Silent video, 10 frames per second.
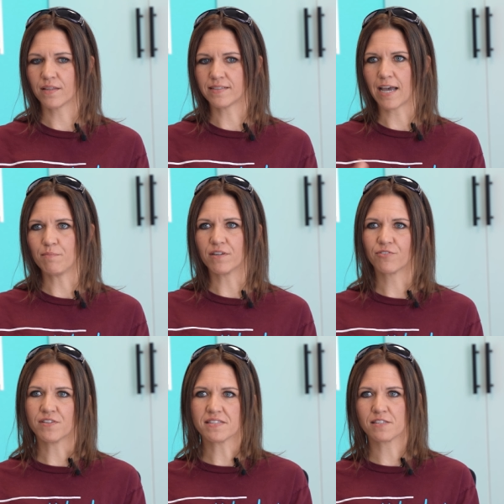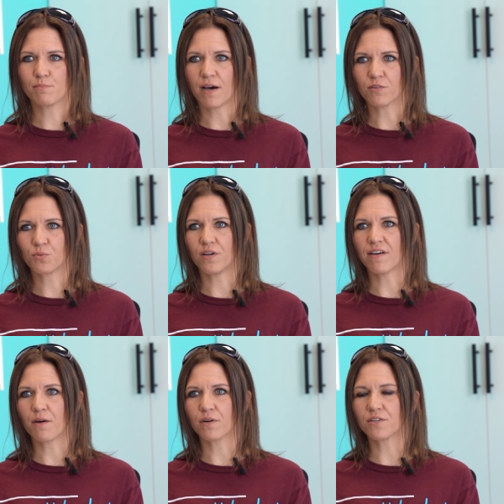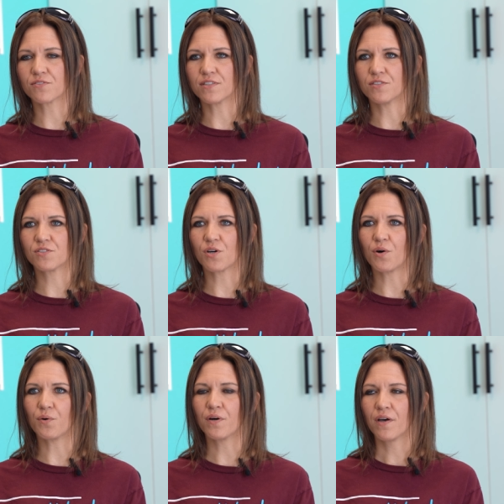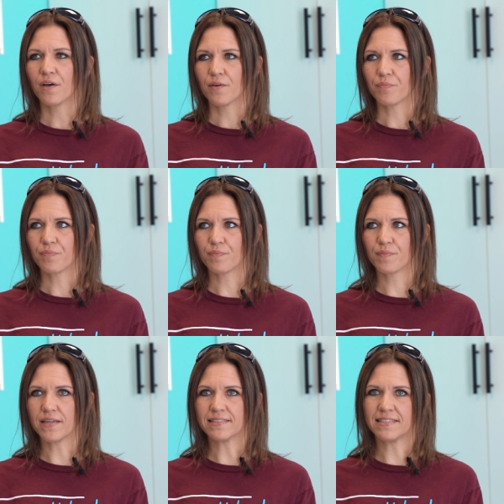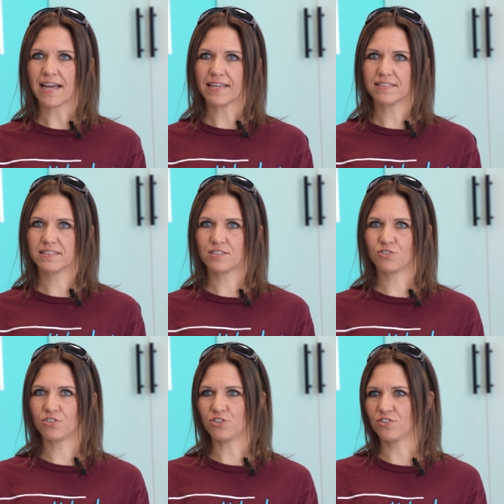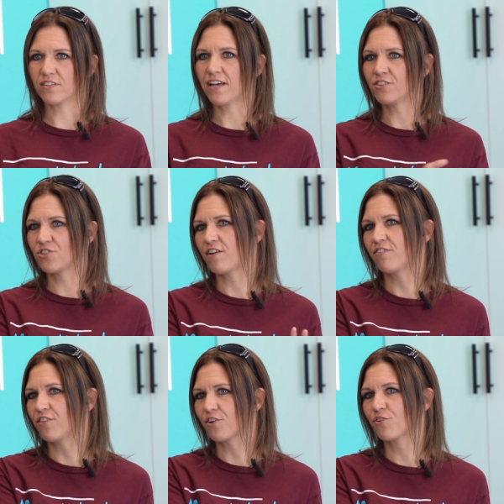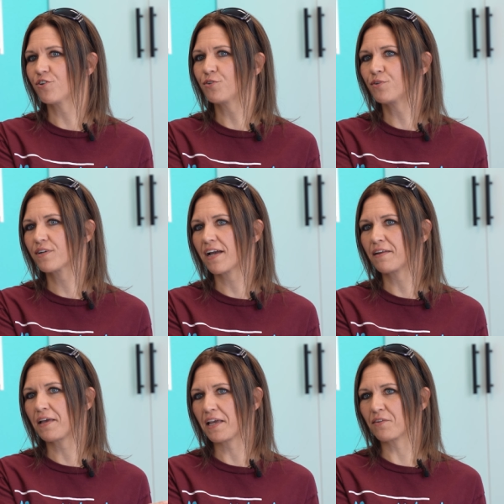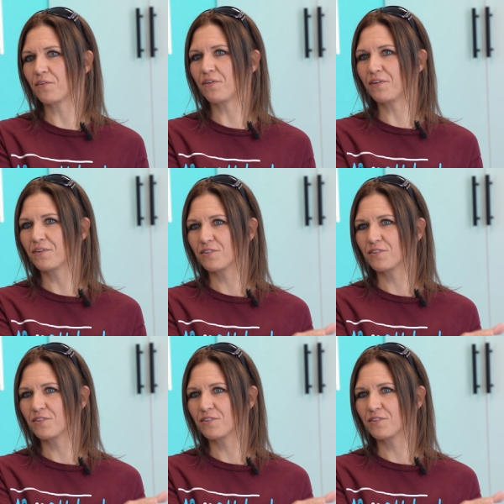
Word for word: the time difference is about 12 hours. And so it's nice just to let Jeff and the crew kind of handle